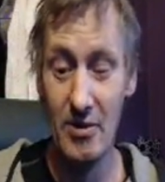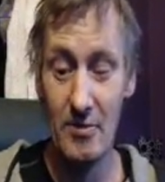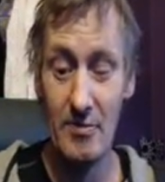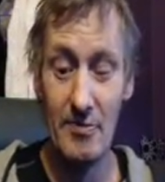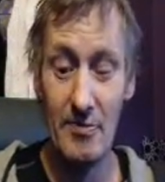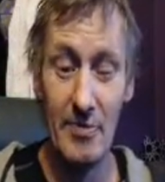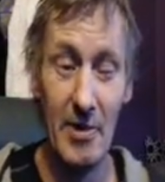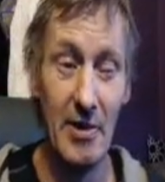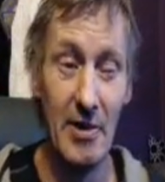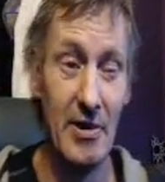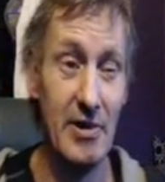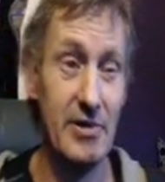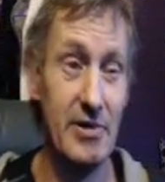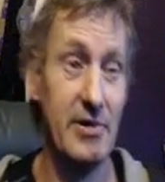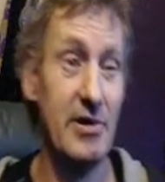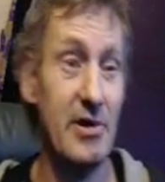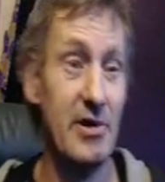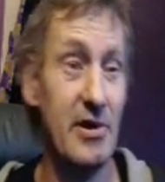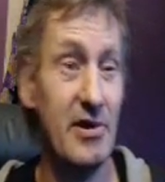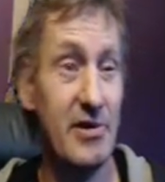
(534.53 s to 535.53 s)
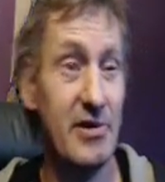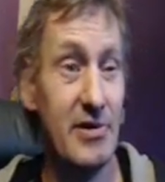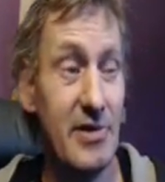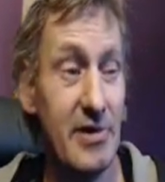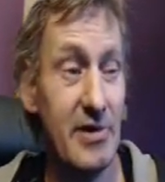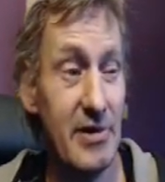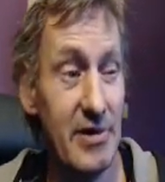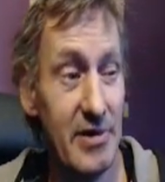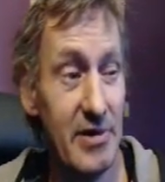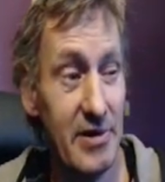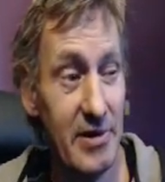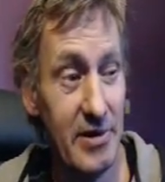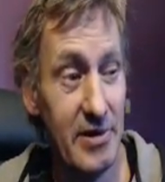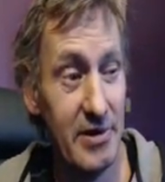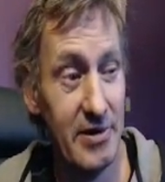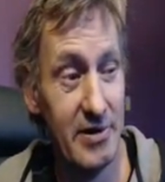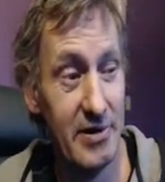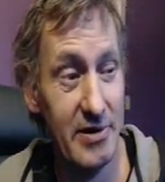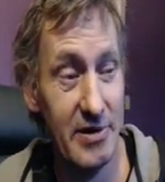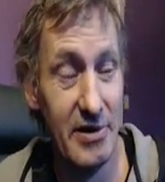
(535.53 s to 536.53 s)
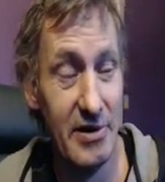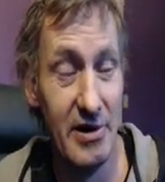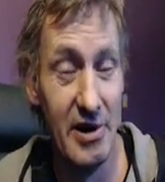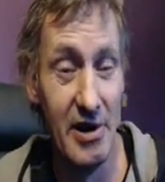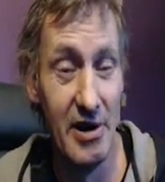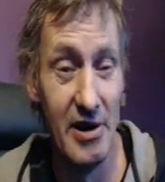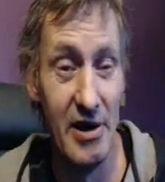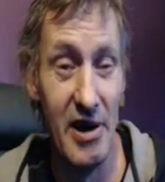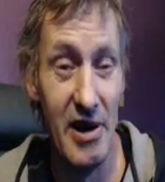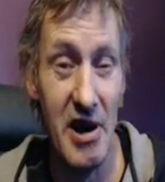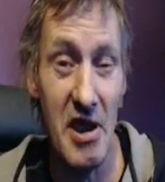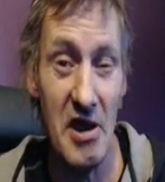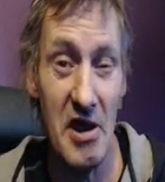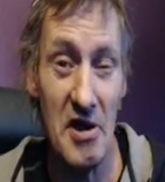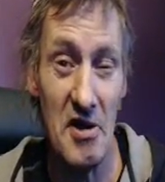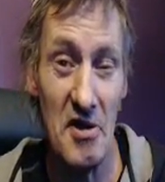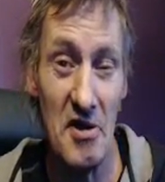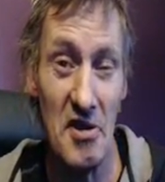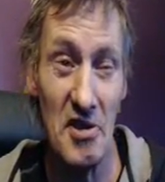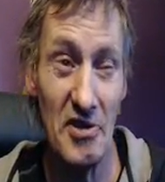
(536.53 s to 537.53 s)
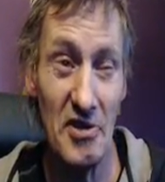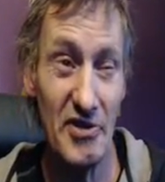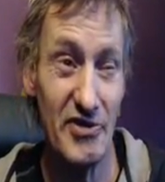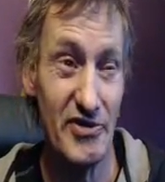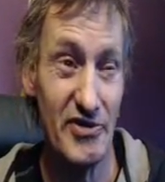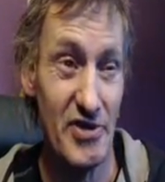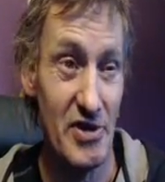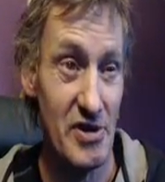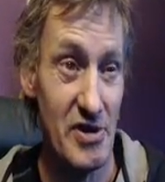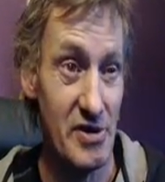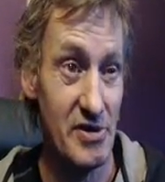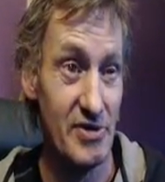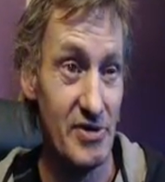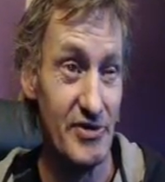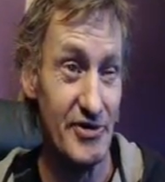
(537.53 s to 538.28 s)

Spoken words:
But nothing under the sun is